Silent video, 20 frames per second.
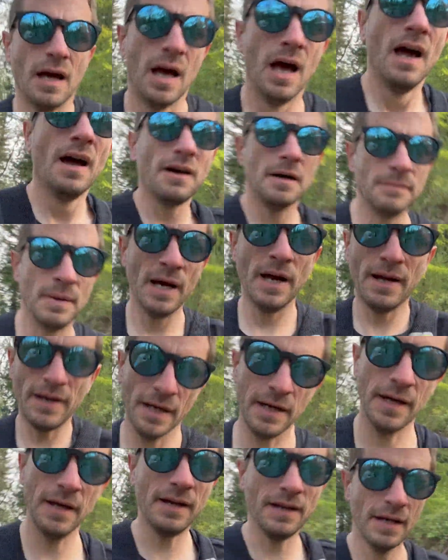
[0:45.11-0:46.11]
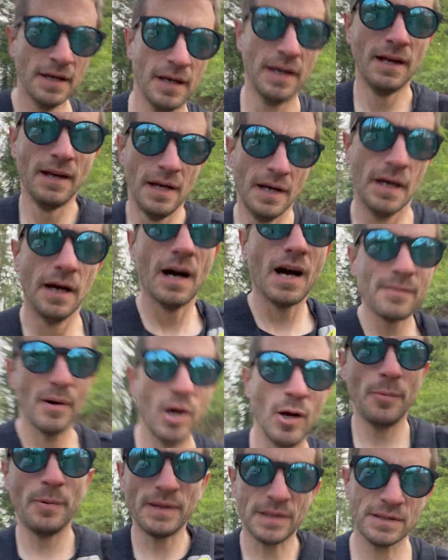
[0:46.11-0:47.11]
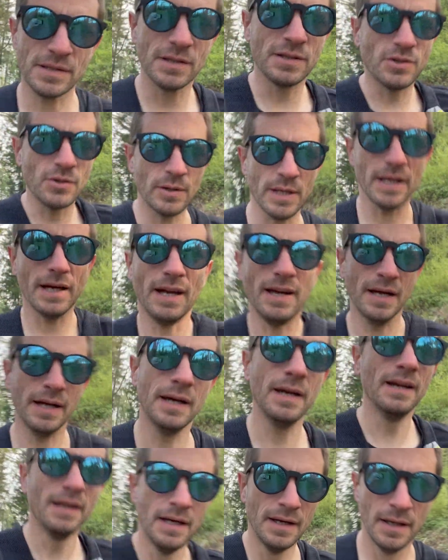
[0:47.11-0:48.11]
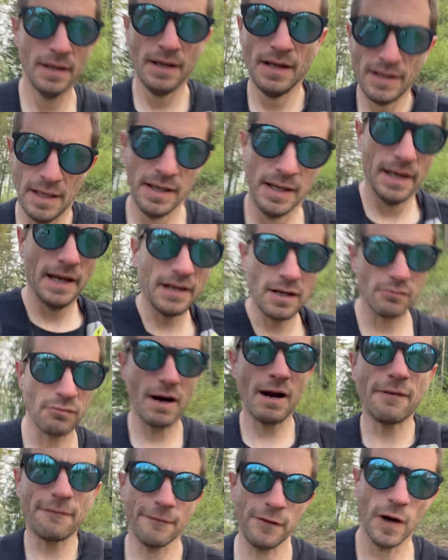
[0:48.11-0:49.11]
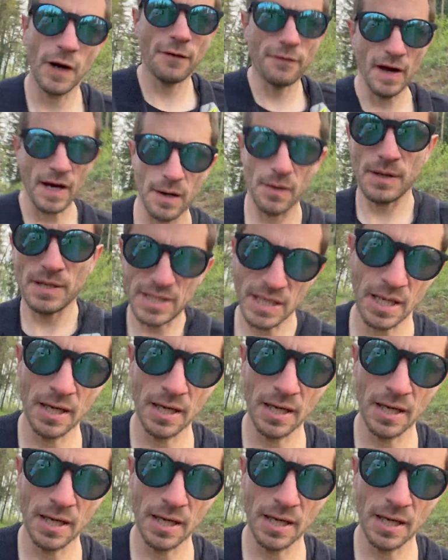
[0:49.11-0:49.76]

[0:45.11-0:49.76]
I'm hoping to do it in around 5 hours,